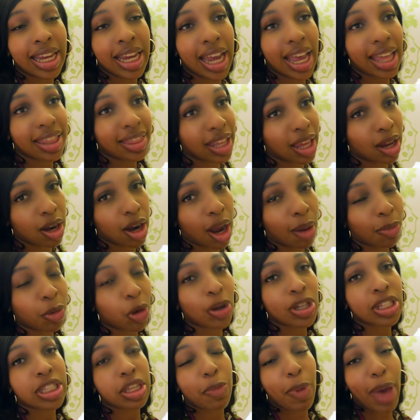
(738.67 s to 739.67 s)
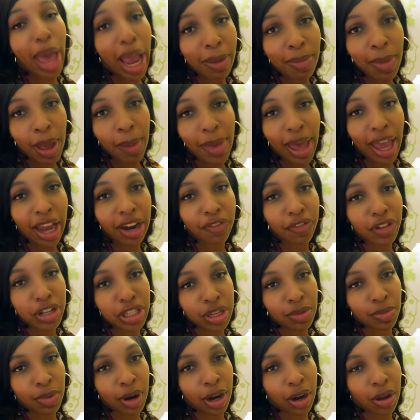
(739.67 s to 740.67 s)
and then I'm going to pack my bag for
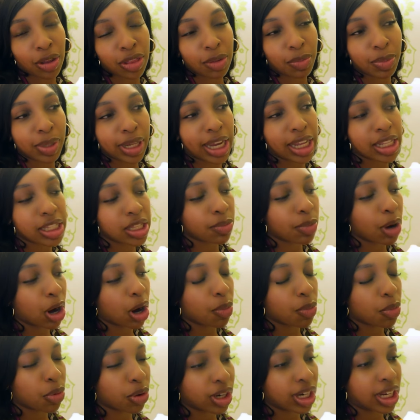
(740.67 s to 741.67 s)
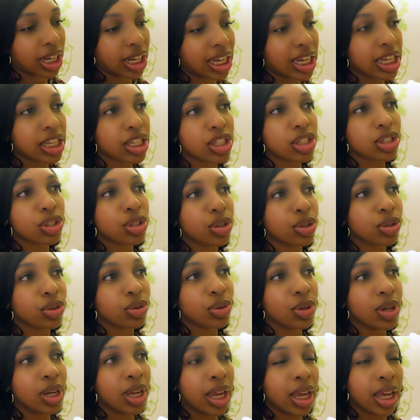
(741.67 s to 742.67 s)
tomorrow the plan tomorrow morning is
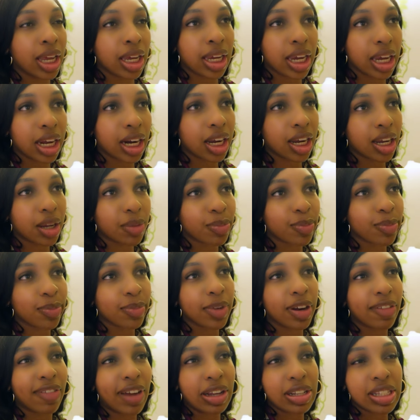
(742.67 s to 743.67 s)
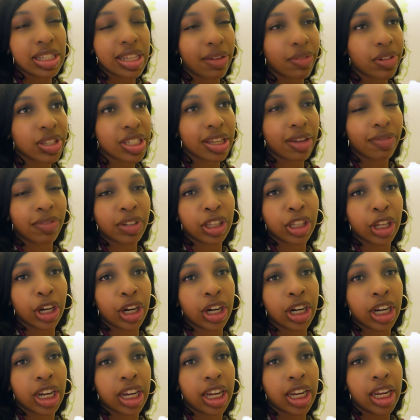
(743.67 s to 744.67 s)
to get up around 7,
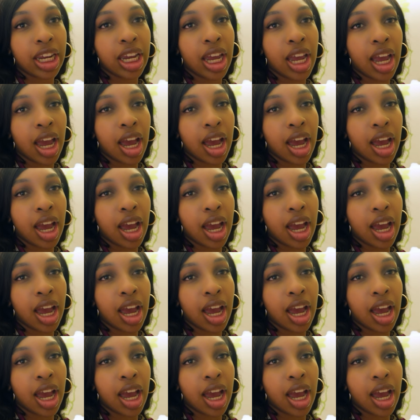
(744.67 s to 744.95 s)
7.30.